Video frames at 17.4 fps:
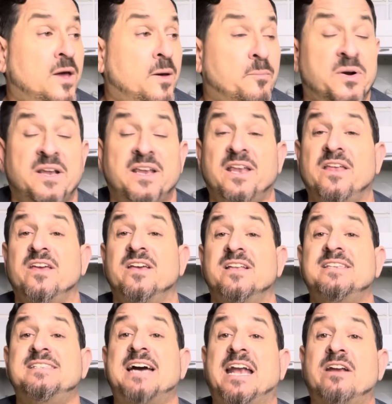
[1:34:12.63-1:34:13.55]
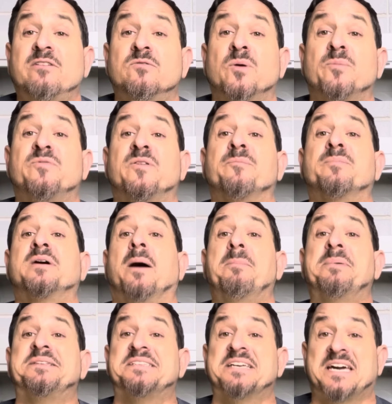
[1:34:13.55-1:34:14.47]
Put it in your dining room from
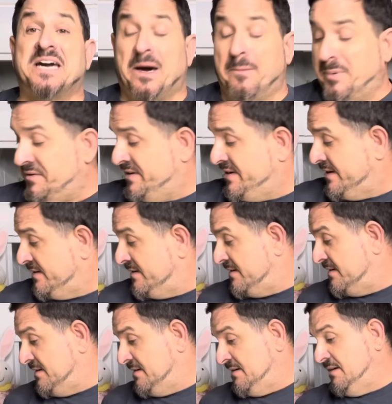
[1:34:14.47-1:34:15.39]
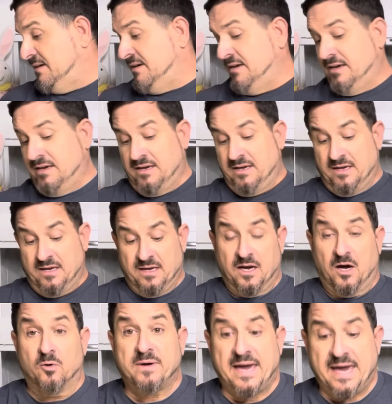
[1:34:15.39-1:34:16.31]
cupboard to cupboard.
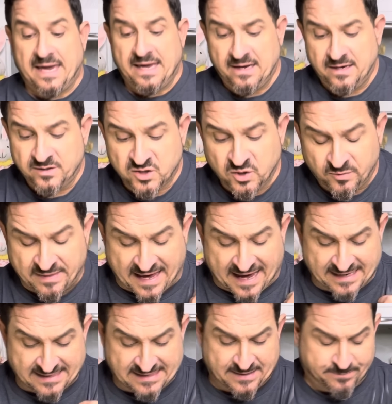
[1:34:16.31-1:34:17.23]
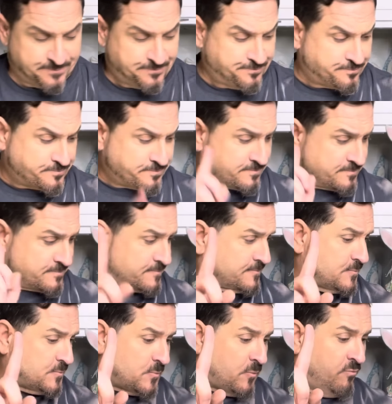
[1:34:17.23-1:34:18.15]
Okay? Do that.
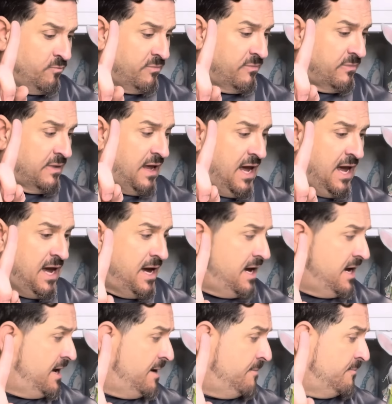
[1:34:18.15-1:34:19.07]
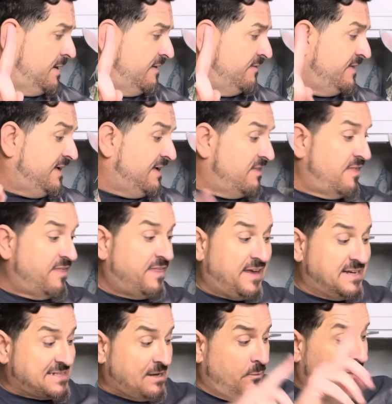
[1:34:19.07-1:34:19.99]
The other thing
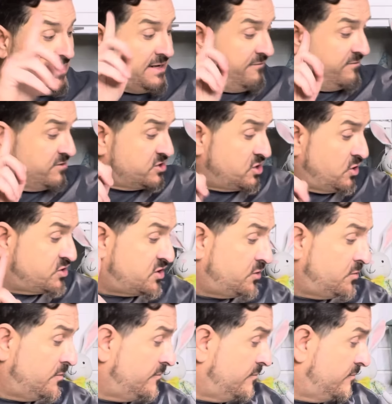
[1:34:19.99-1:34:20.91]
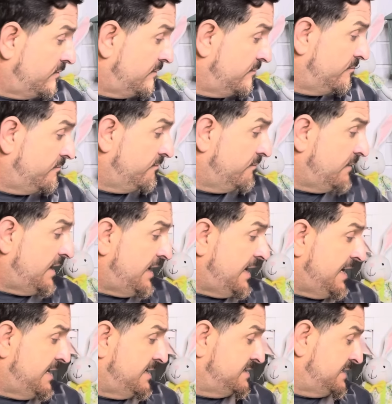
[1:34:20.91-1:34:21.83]
is, I never showed you,
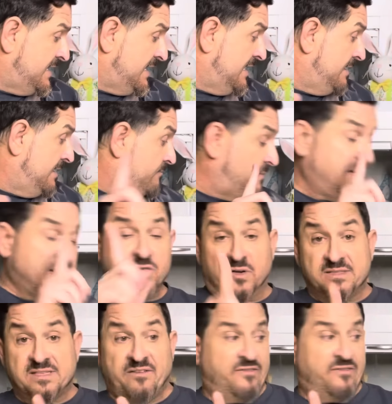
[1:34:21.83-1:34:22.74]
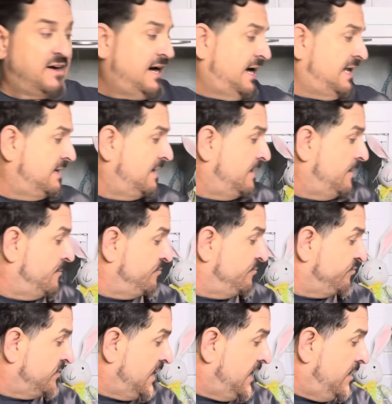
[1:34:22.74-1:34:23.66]
and it's because I forgot,
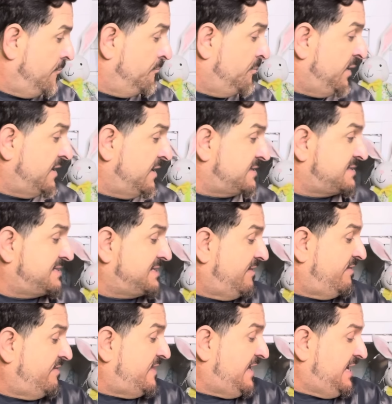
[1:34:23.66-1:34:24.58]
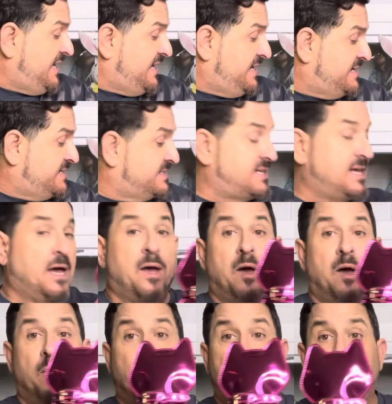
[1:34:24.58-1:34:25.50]
but these
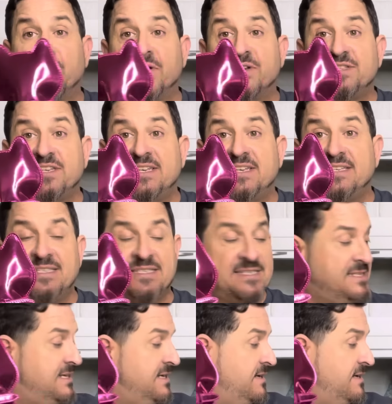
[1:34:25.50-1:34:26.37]
purses...